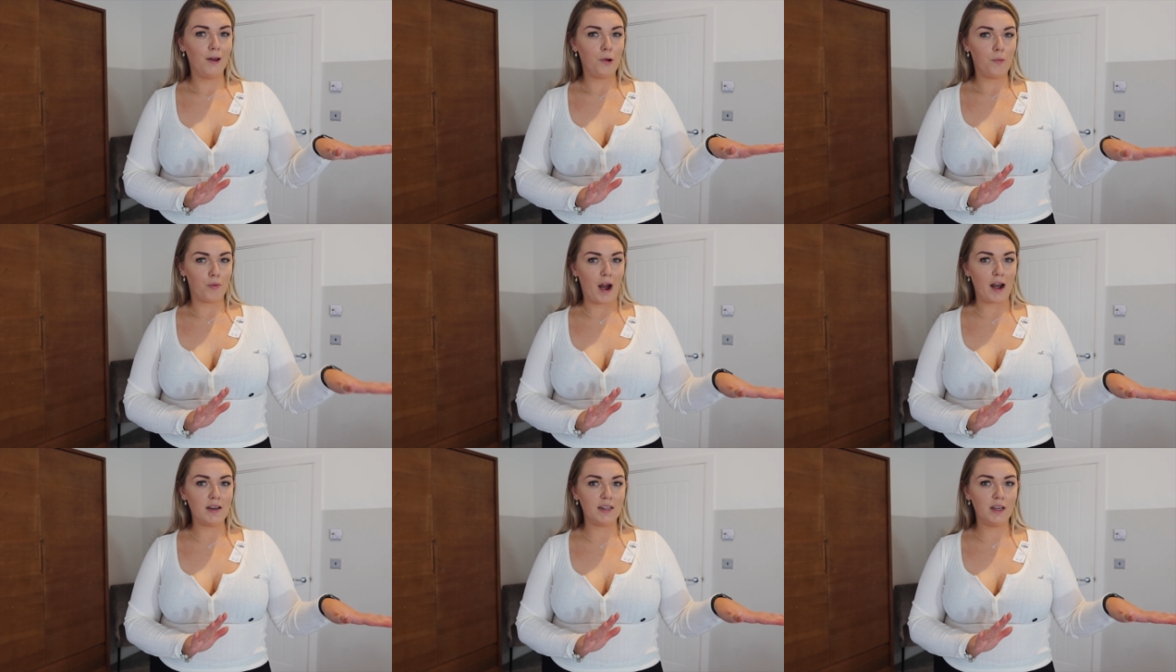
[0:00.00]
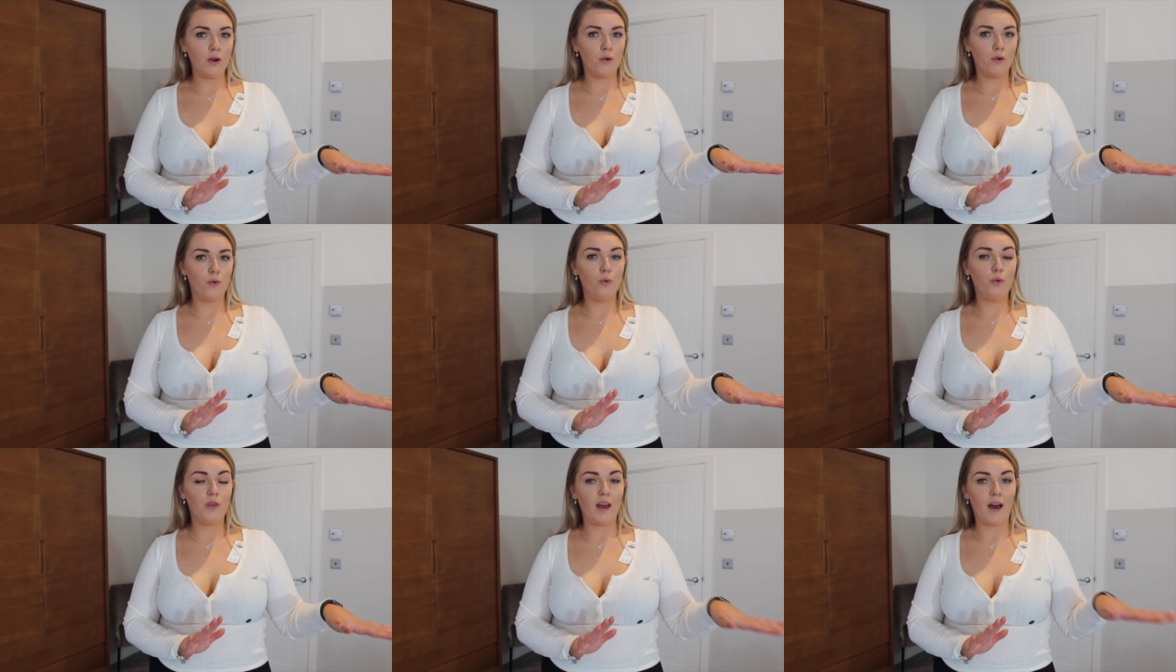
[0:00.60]
branding on
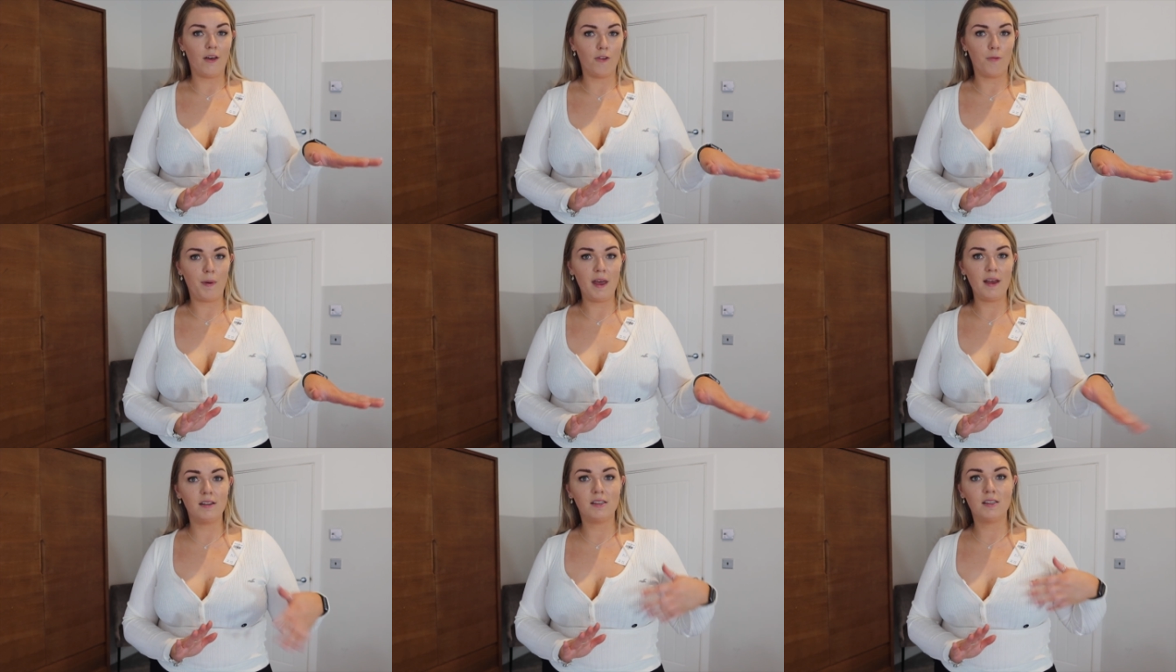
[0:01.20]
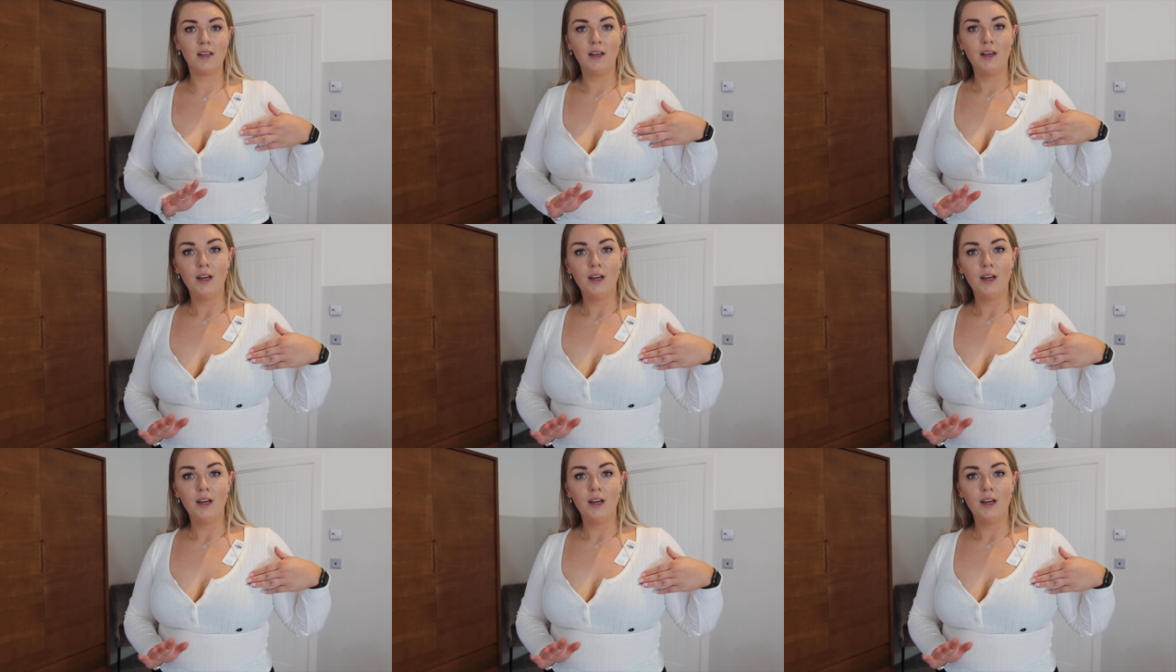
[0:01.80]
all the other bits.